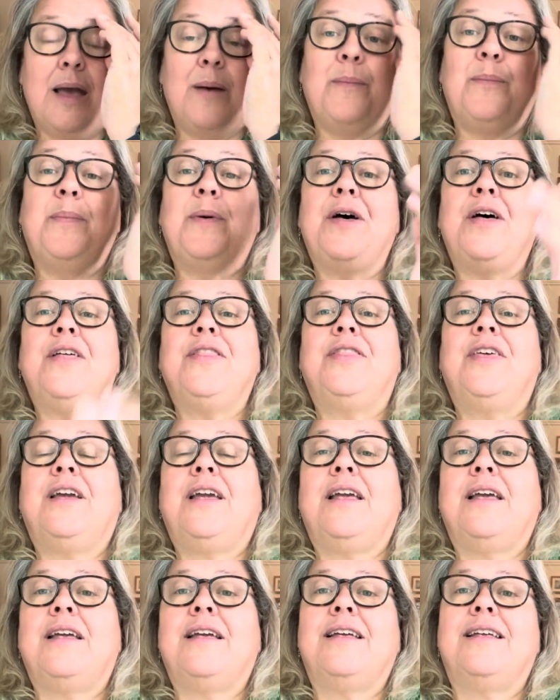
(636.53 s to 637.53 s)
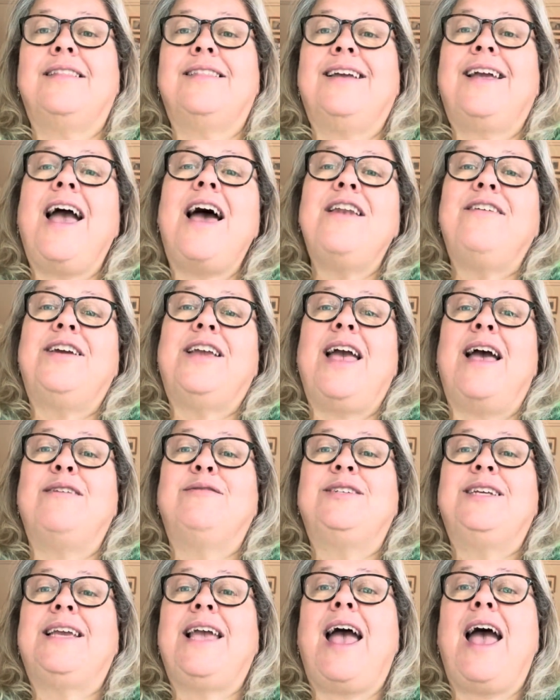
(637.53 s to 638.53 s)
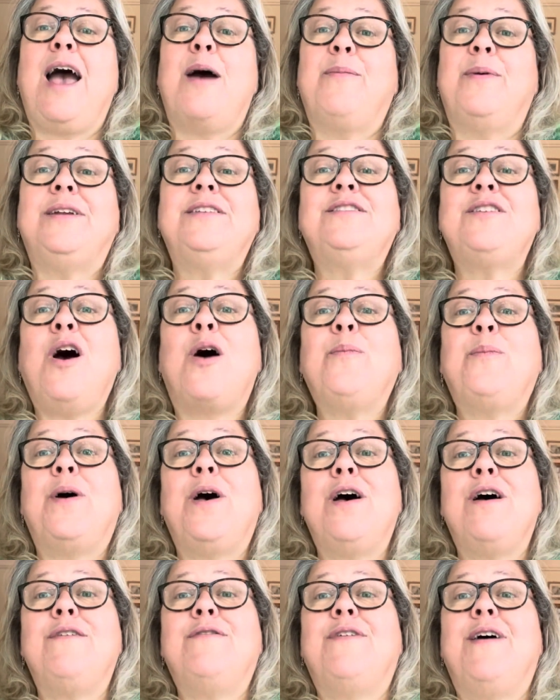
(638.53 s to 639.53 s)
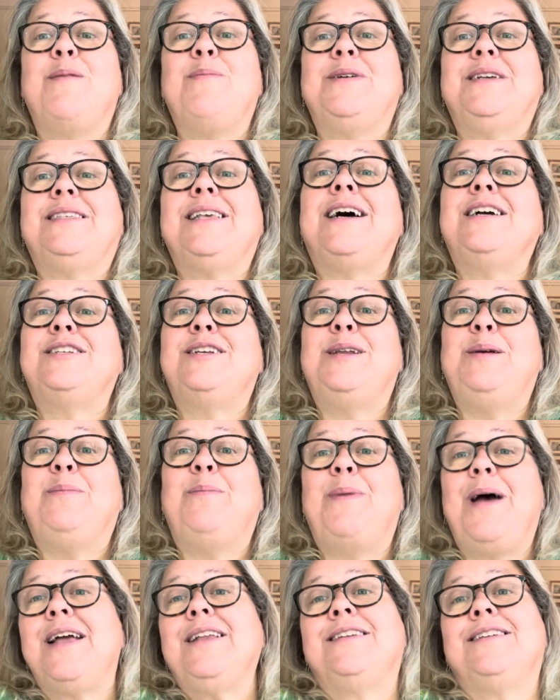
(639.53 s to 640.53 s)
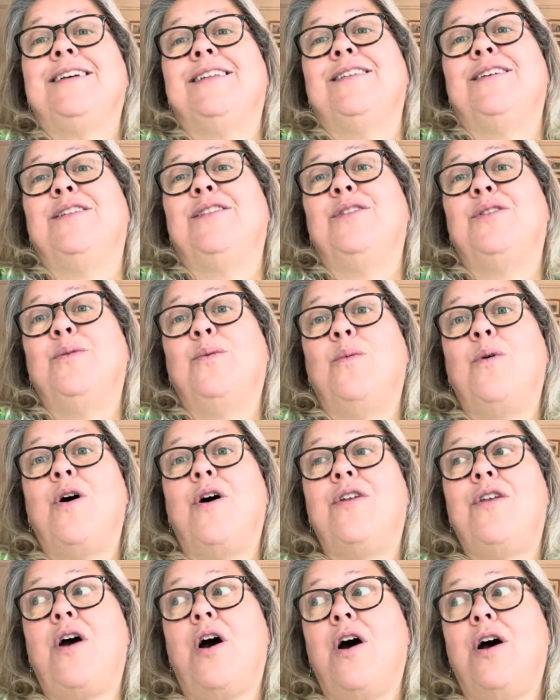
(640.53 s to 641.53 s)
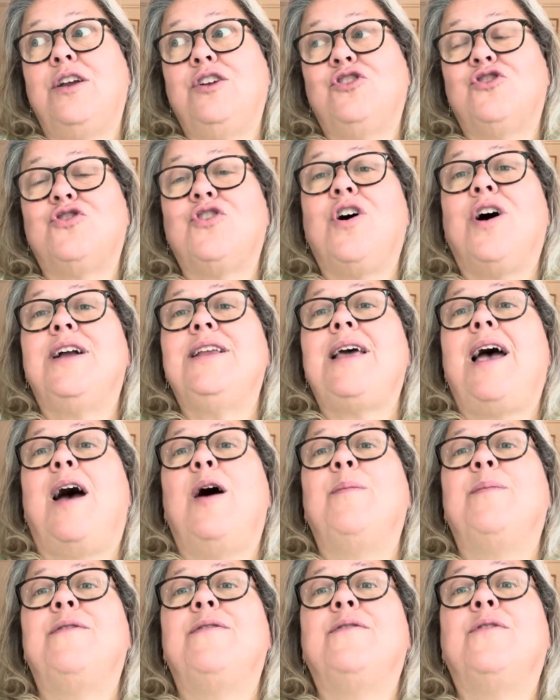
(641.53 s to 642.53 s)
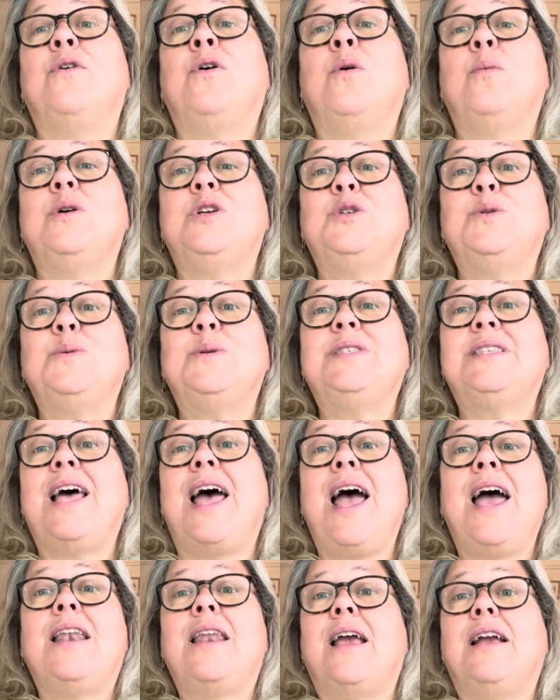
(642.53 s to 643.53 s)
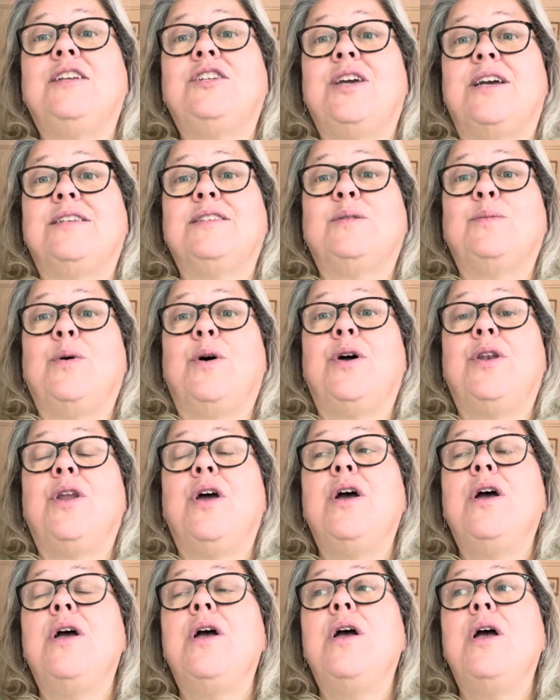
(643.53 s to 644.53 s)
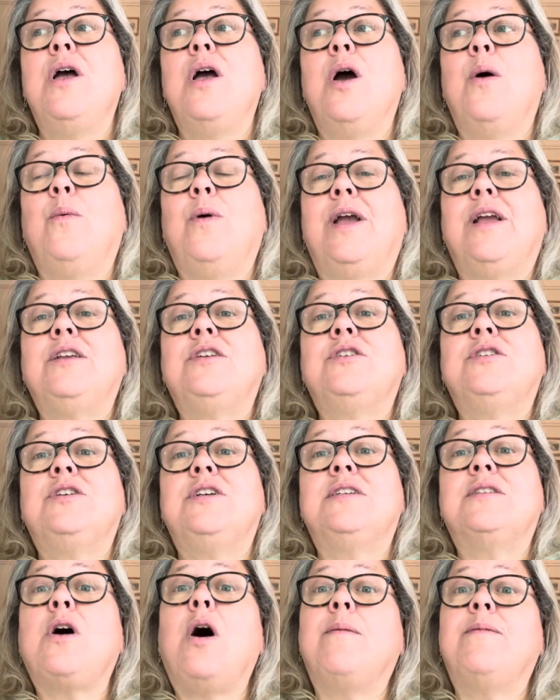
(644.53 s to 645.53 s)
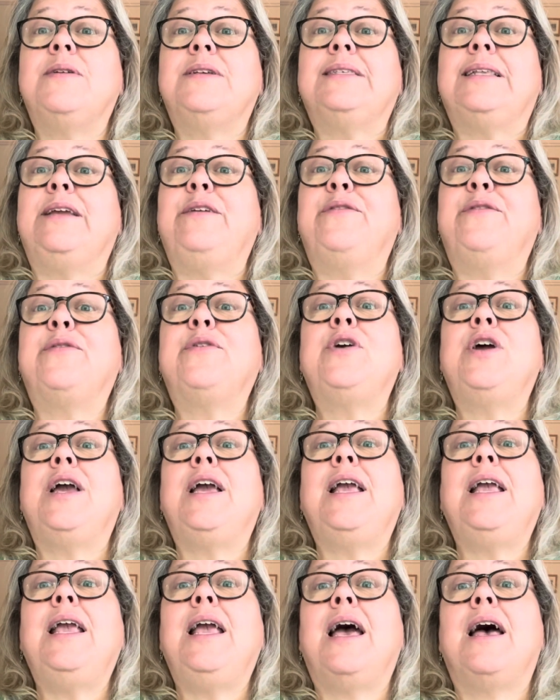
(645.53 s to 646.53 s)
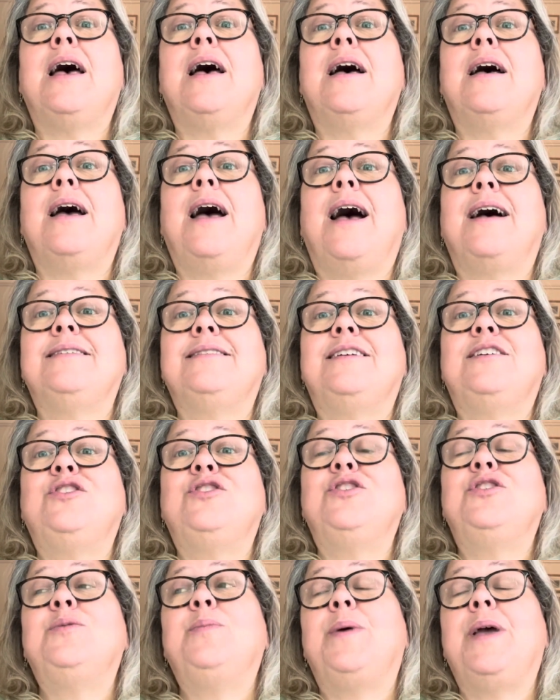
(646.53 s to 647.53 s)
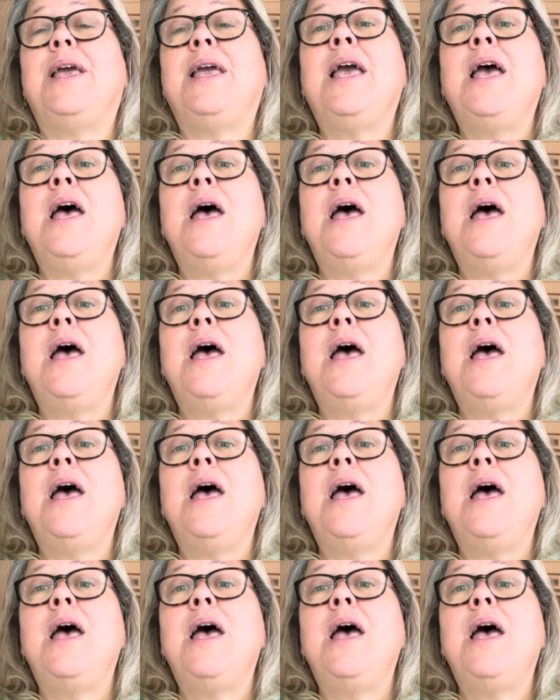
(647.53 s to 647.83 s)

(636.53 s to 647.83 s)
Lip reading: But the calorie counting app, it's not perfect, but it's actually better than the one I tried out before, which was the NHS one, which is obviously free, as it should be.